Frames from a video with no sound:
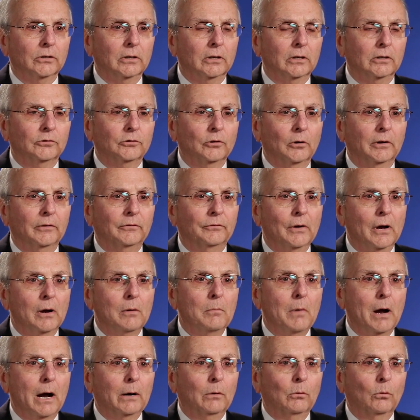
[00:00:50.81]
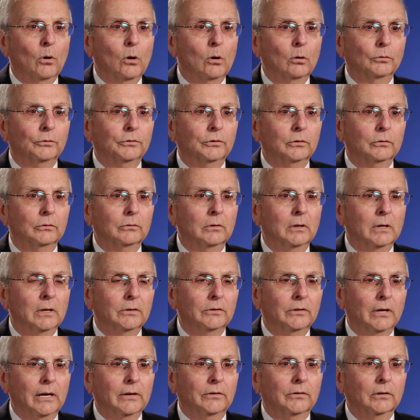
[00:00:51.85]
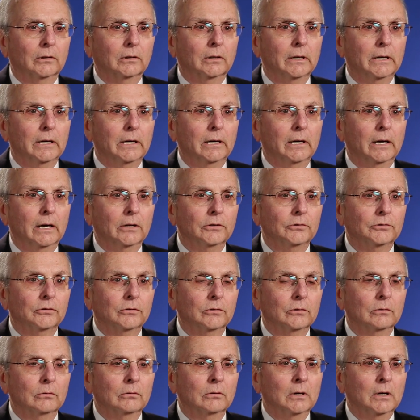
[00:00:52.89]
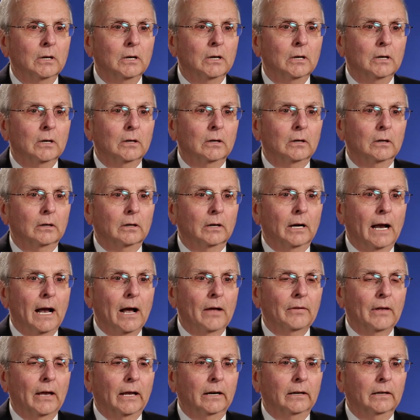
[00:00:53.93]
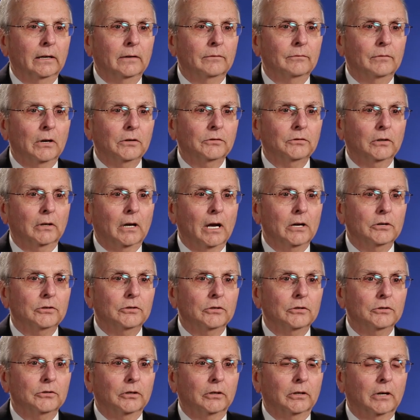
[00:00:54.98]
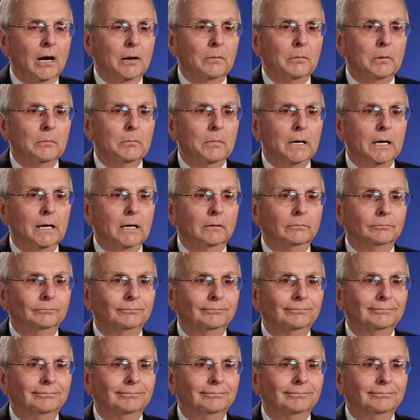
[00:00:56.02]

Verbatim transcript: And so it fell my role to take the lead as to how that investigation should come about.